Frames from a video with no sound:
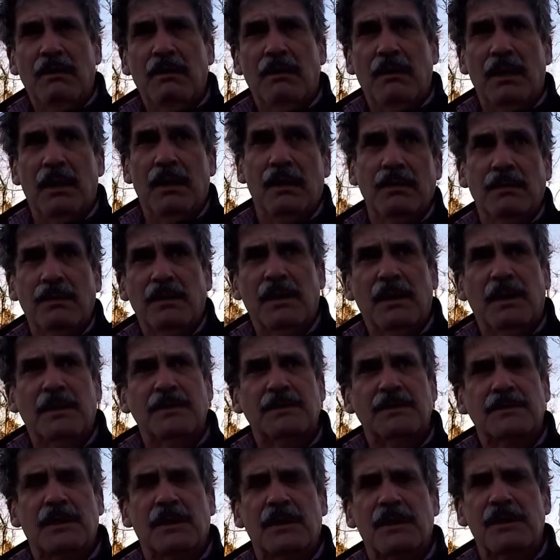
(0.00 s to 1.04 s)
well, I
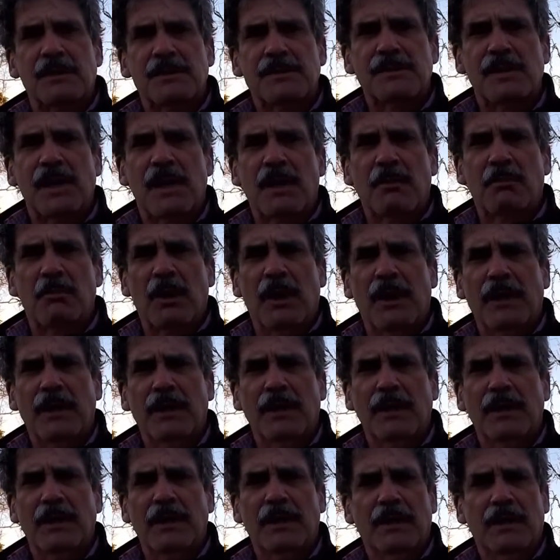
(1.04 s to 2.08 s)
started
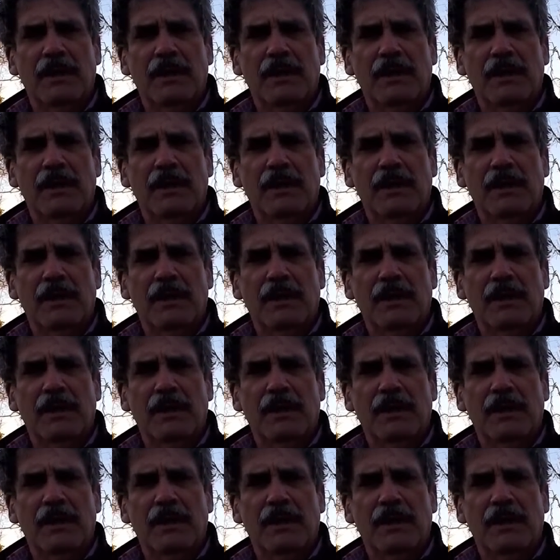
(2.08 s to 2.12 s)
celebrating.